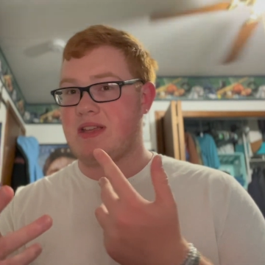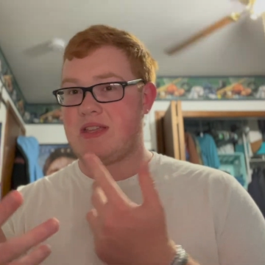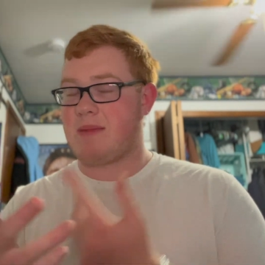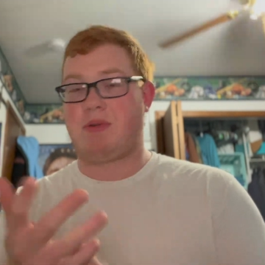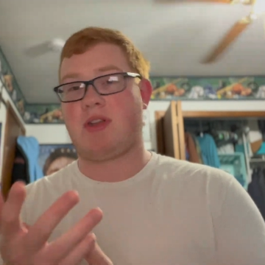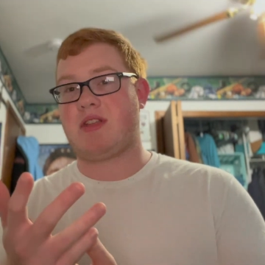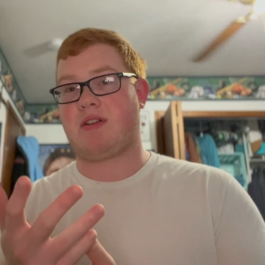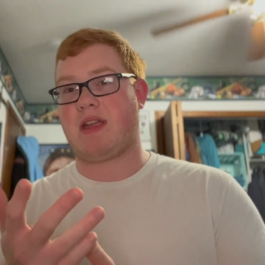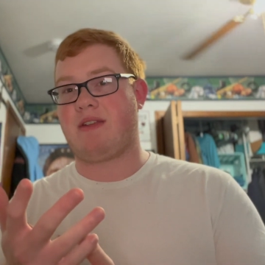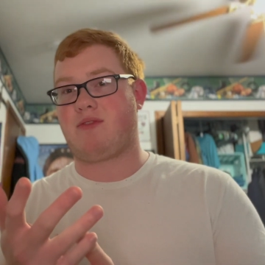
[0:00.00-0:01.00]
you put in
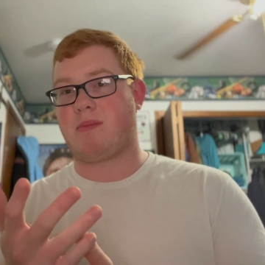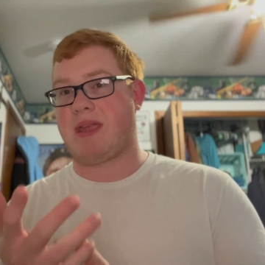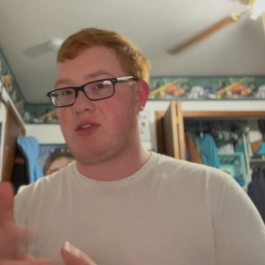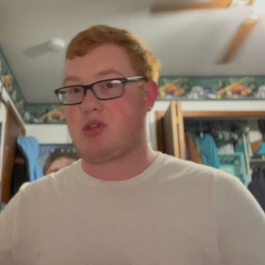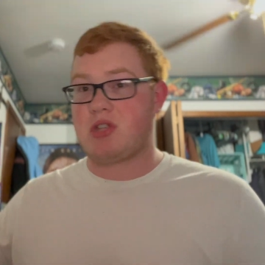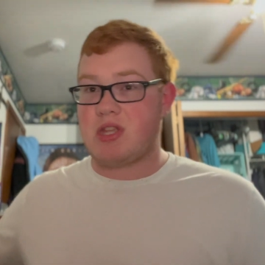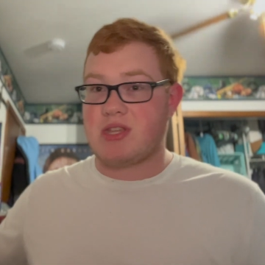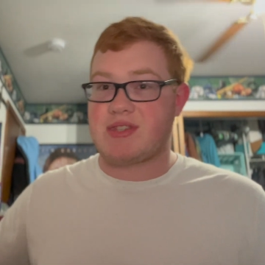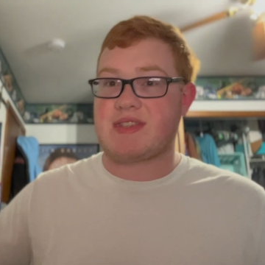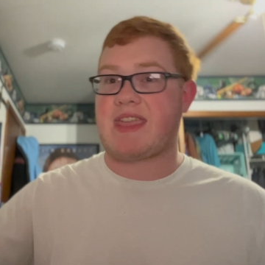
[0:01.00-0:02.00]
your information, you
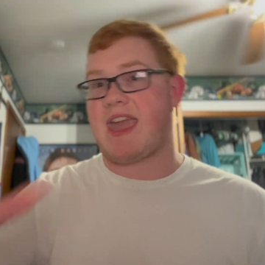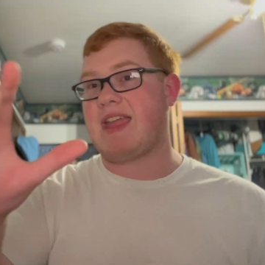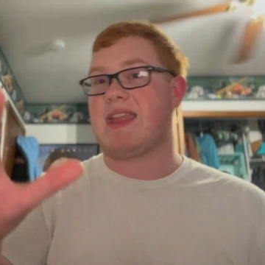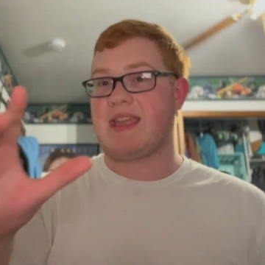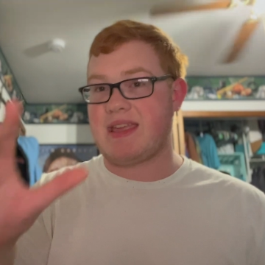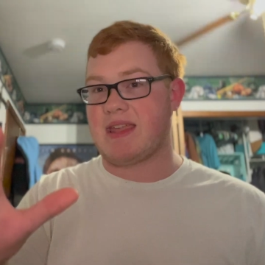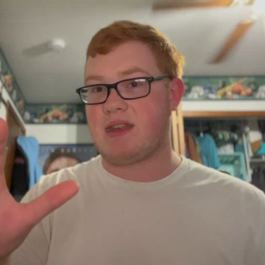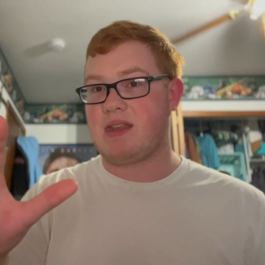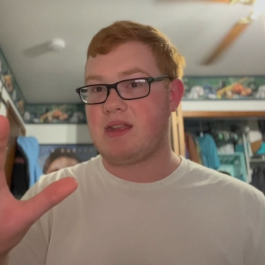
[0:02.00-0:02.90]
scan in